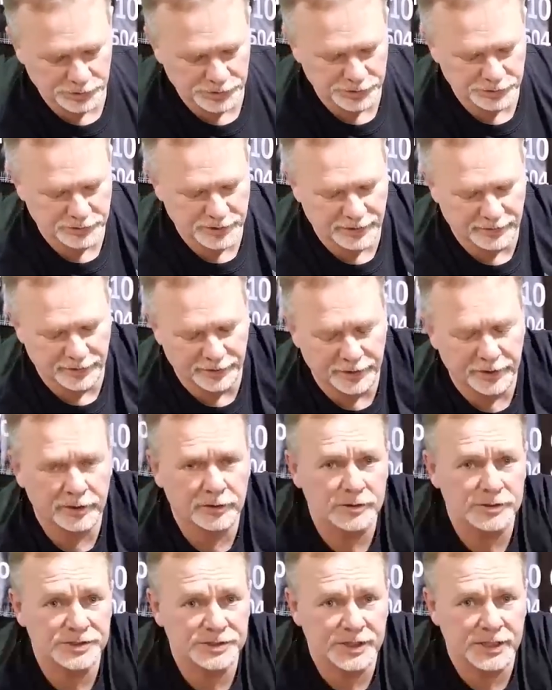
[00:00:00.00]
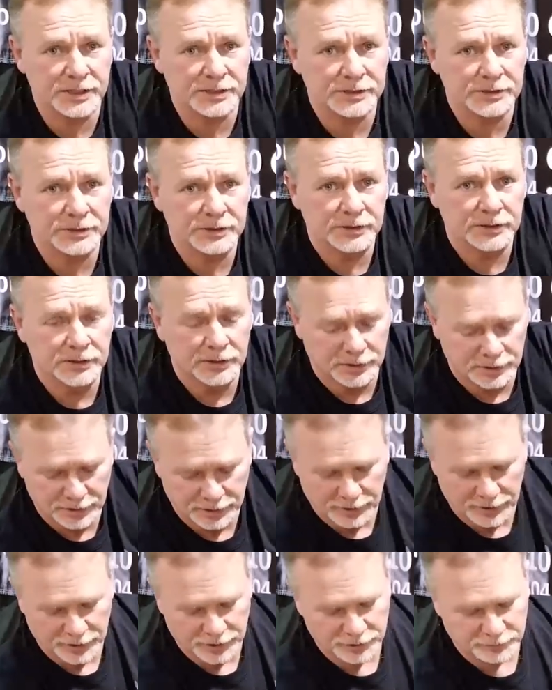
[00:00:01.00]
You got a narrow set
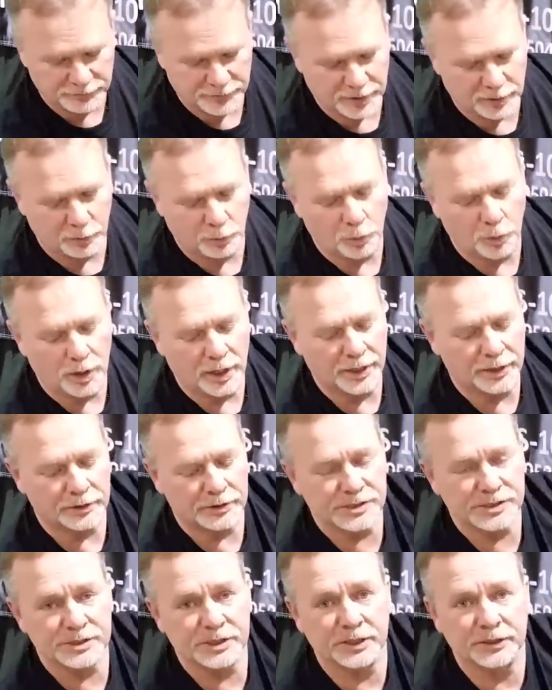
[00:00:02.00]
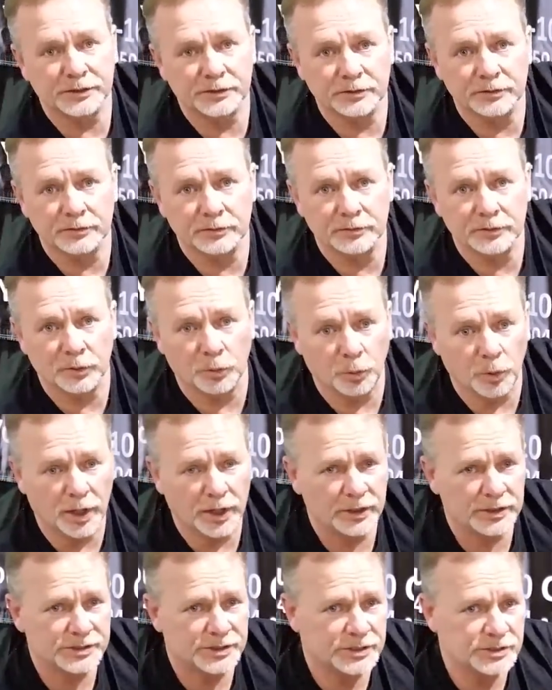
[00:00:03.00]
and you've got a wider set. The wider
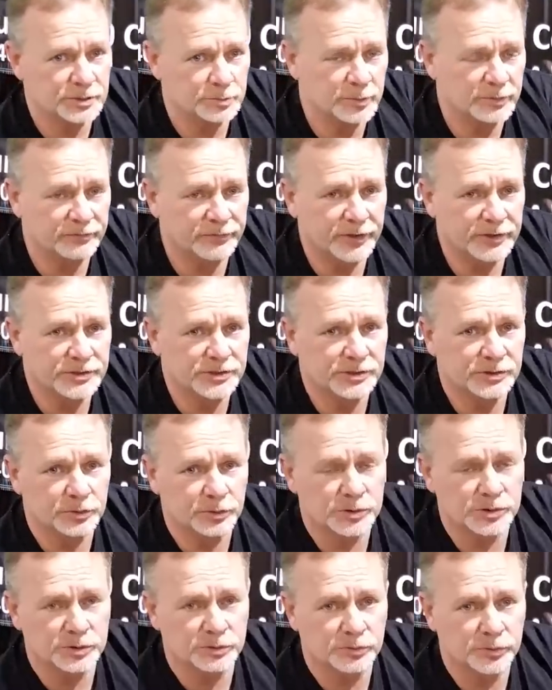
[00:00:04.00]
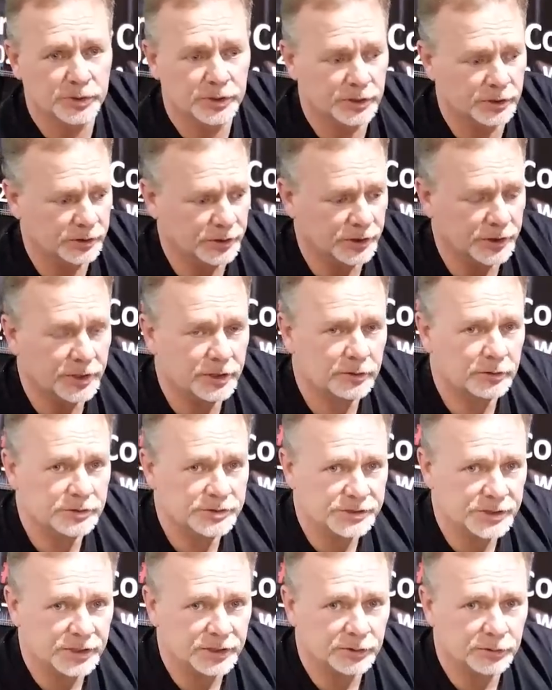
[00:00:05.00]
set's going to be facing towards the rear, the narrow
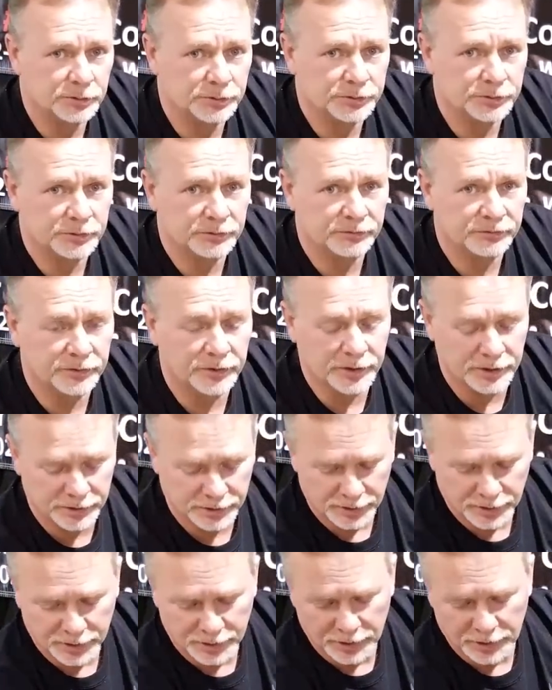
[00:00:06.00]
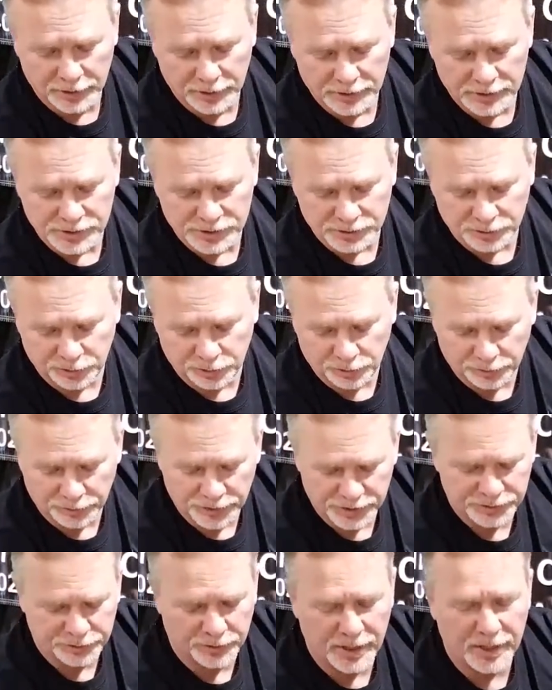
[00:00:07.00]
set going to the front. So
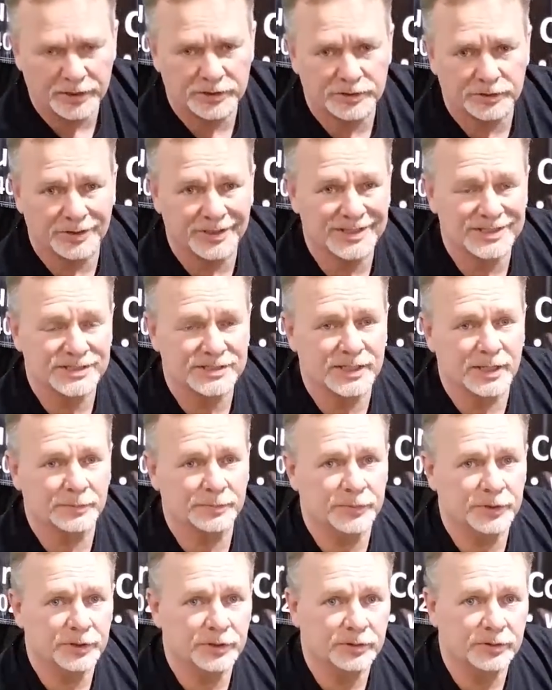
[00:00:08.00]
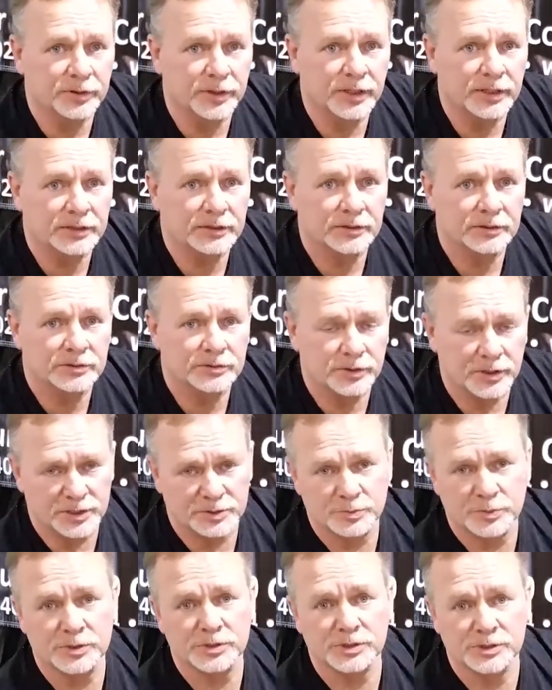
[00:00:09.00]
this will actually accept the correct
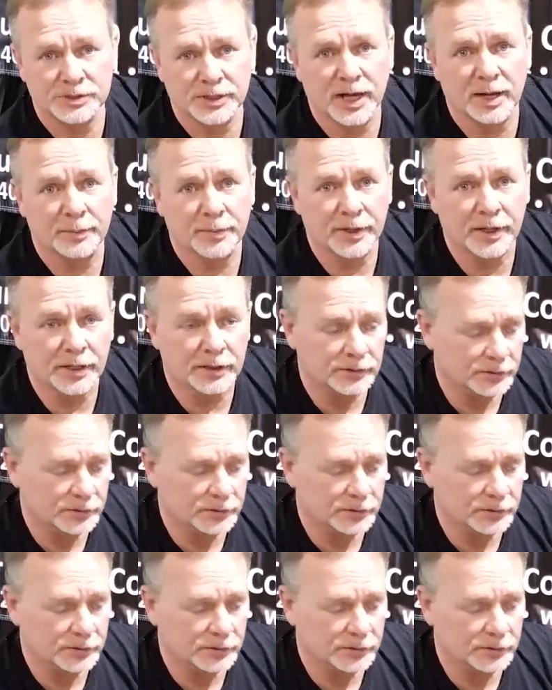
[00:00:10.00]
transmission top hat.